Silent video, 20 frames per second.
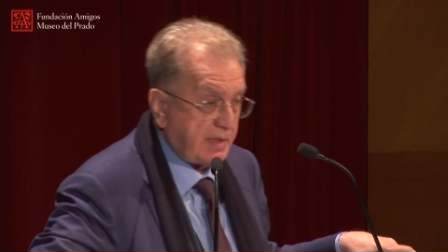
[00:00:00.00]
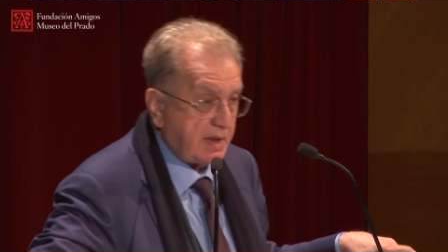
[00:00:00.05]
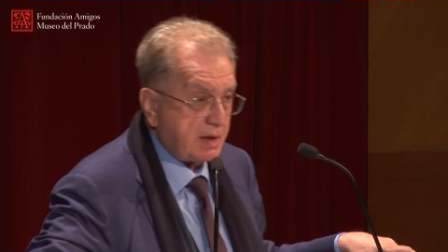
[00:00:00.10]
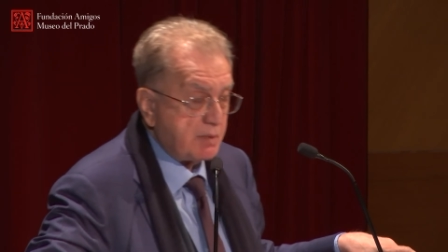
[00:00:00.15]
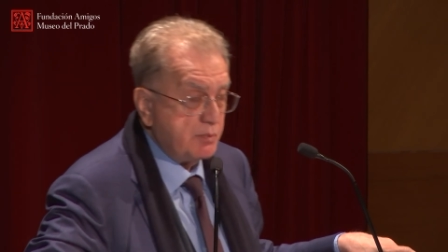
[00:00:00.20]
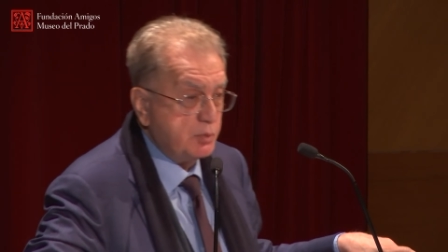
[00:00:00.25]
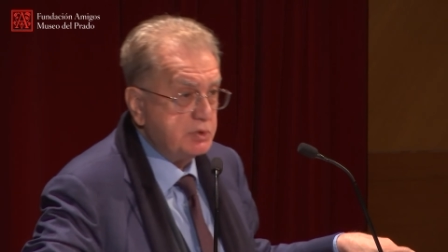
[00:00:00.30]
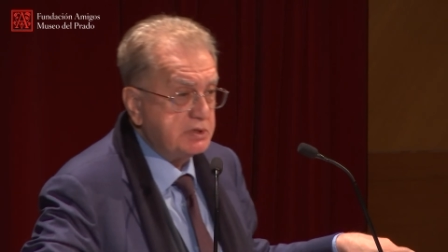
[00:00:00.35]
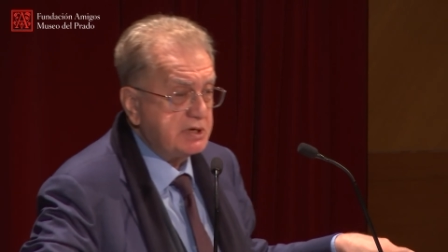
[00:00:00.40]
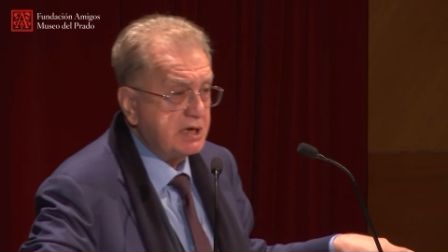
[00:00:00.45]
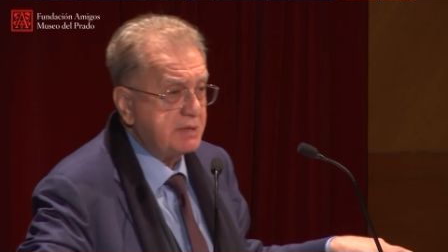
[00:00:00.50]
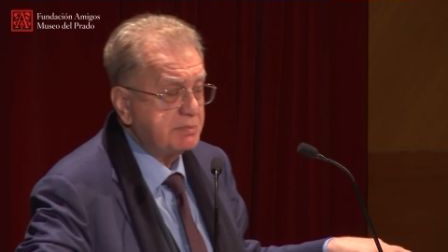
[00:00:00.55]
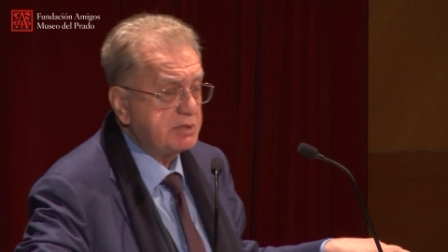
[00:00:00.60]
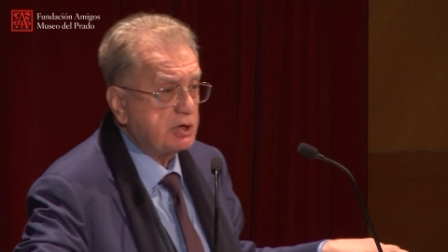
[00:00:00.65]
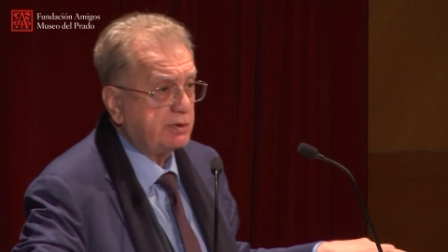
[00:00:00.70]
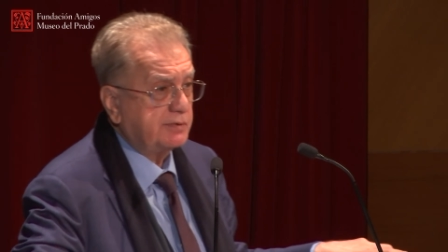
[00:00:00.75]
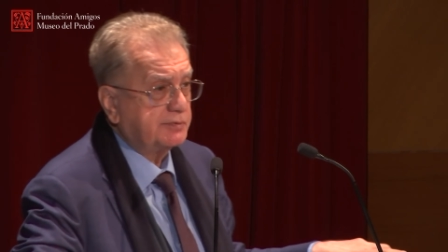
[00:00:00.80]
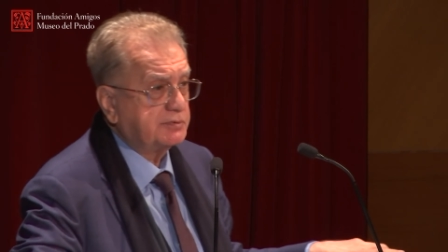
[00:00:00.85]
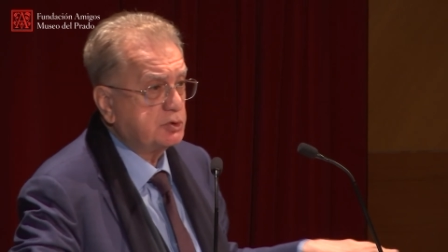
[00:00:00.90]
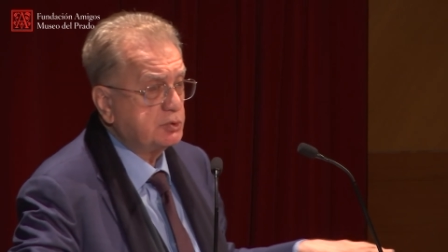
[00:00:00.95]
Museums
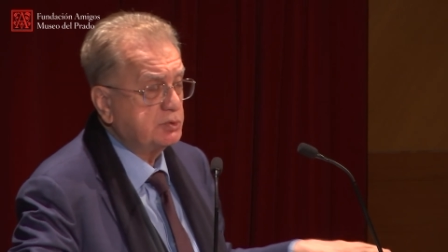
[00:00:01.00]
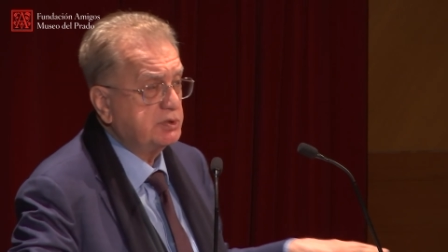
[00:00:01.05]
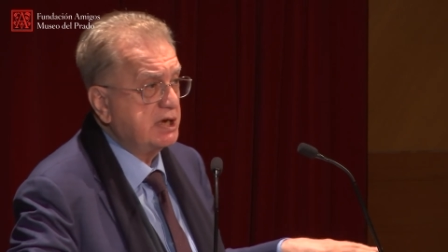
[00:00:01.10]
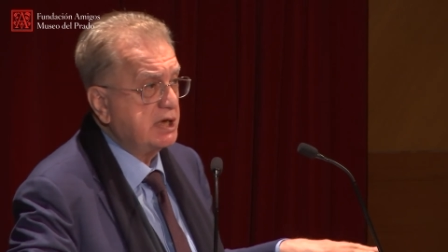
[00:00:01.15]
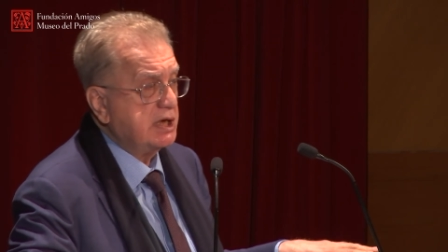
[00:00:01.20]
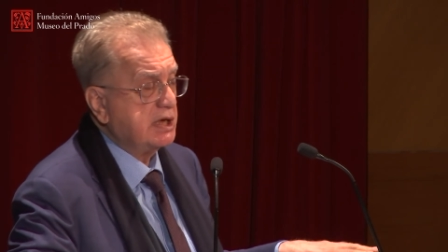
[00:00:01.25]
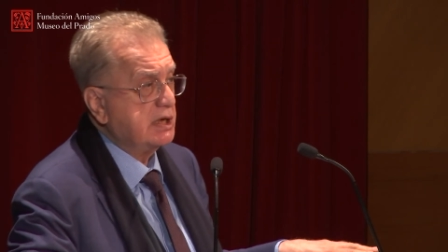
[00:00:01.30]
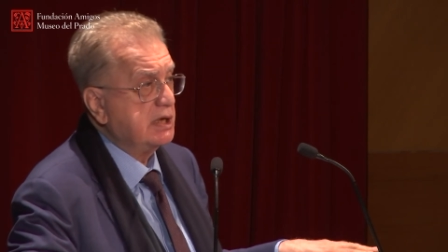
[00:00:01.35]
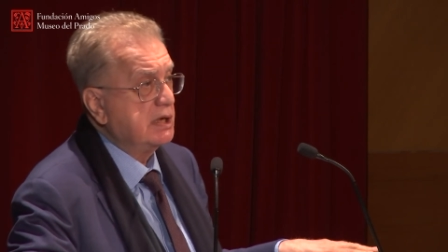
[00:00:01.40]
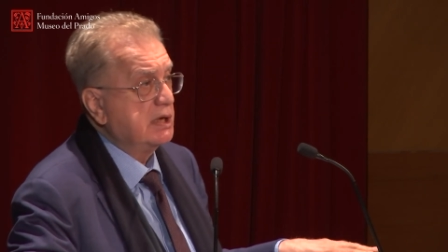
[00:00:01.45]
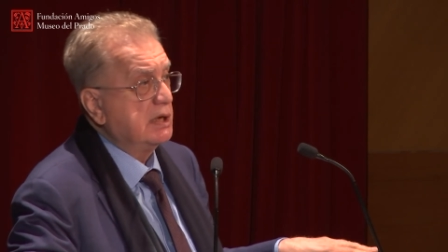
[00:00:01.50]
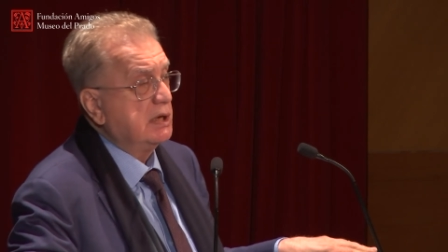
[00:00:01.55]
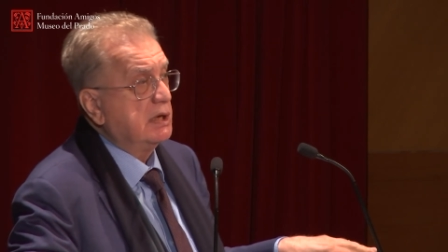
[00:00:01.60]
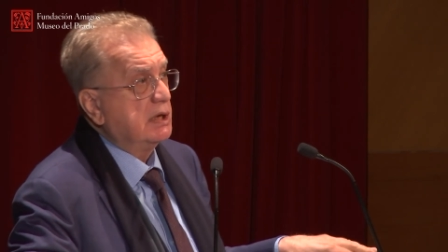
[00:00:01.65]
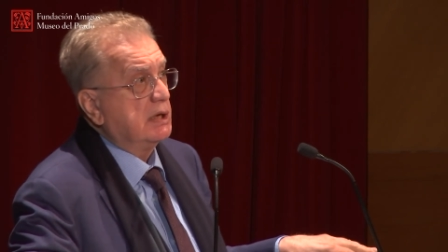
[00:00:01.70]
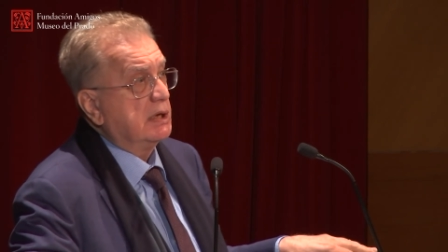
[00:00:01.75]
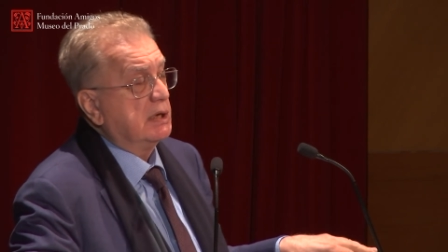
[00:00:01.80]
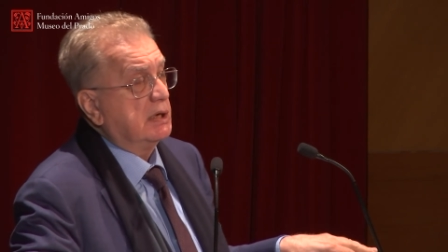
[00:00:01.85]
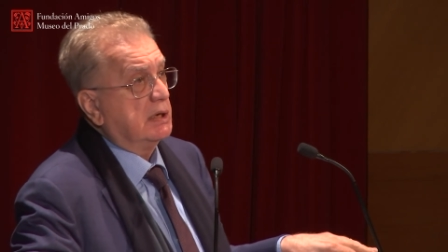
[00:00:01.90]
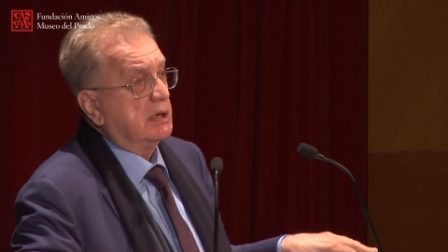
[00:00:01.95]
of today
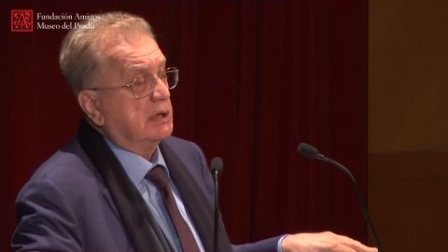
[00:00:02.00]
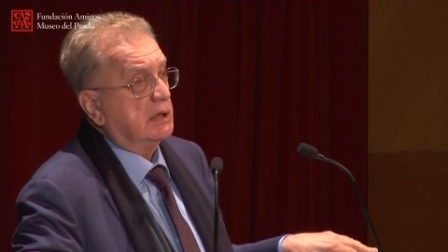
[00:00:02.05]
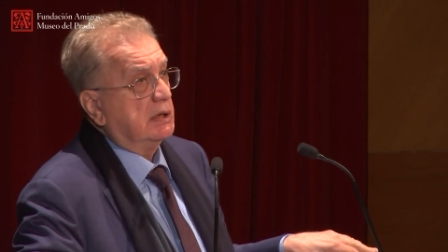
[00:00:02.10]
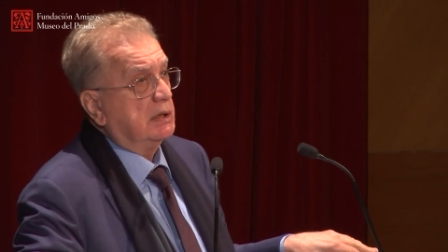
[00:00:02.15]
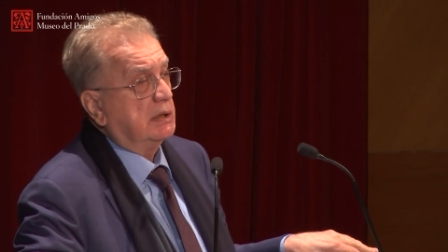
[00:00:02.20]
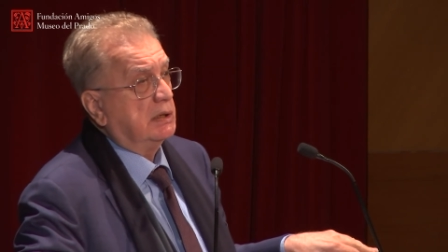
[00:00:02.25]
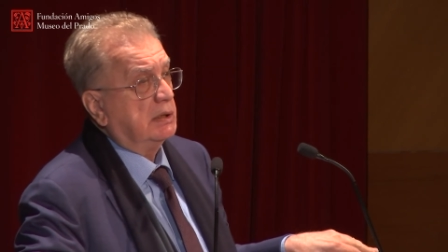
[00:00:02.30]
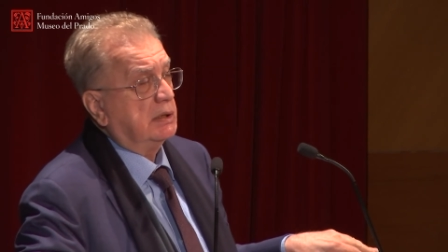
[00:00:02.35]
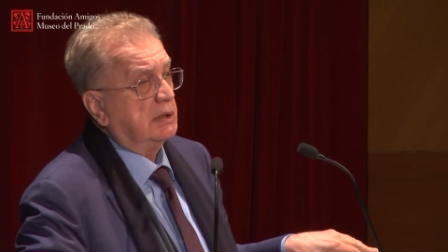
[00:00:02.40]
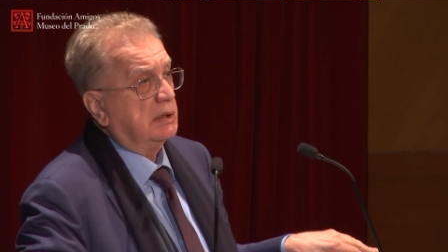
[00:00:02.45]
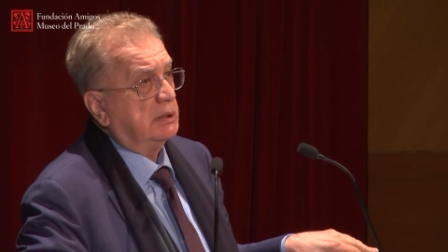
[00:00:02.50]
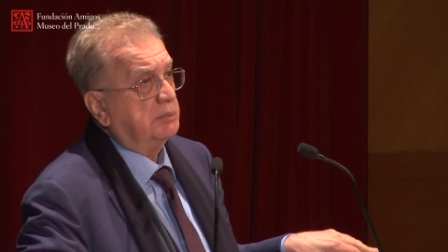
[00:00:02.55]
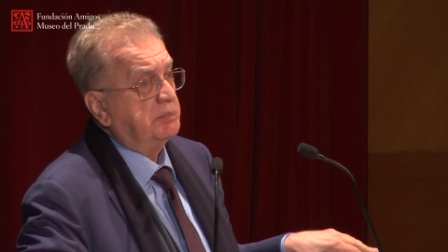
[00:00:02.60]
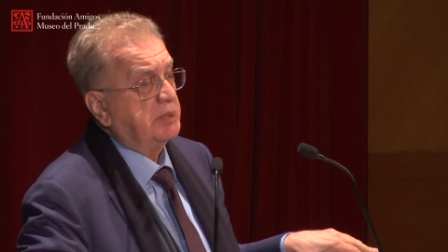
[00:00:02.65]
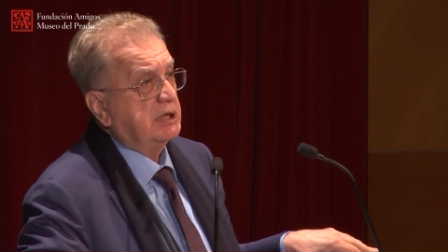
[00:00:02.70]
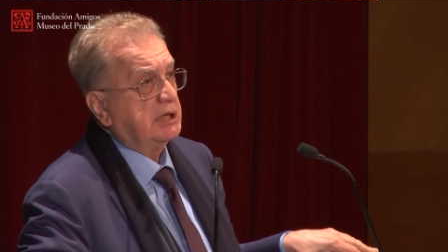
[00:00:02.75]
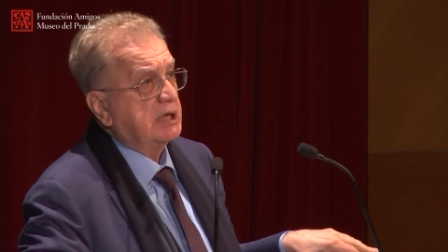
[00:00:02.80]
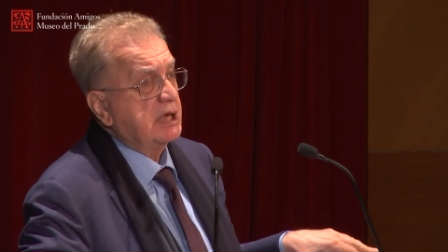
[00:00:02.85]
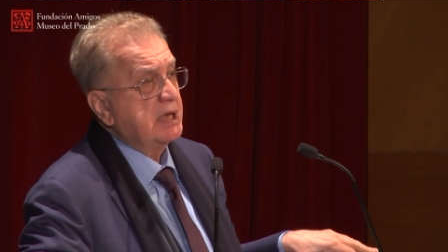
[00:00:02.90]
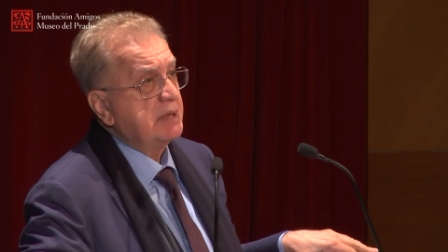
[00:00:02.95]
uh,
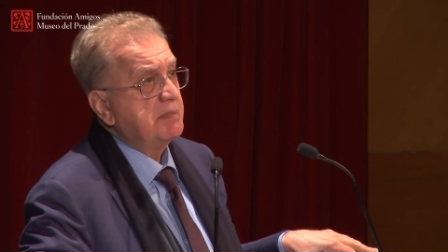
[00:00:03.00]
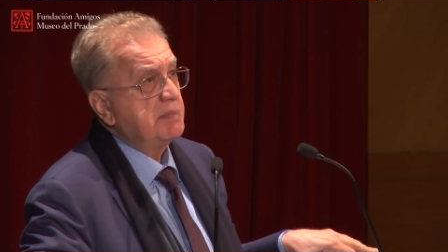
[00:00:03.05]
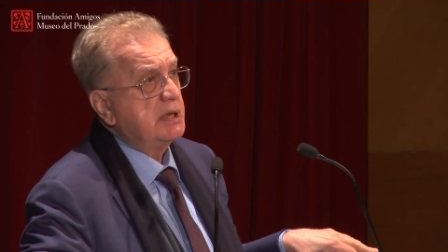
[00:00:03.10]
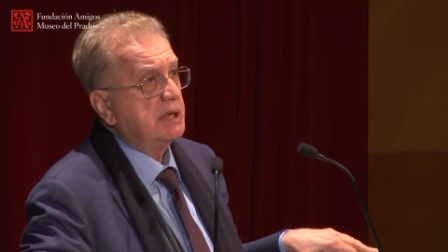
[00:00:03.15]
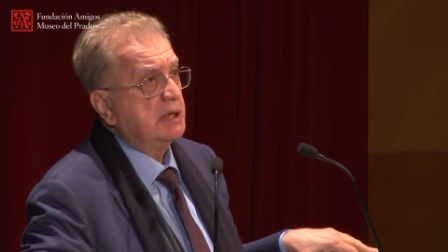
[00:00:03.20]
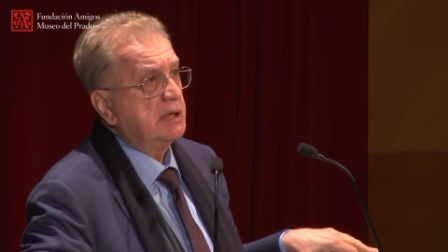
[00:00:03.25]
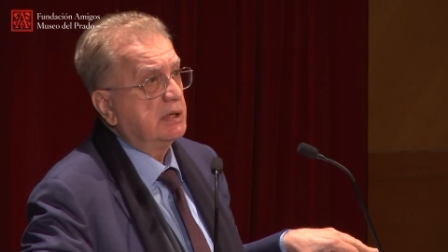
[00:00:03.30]
became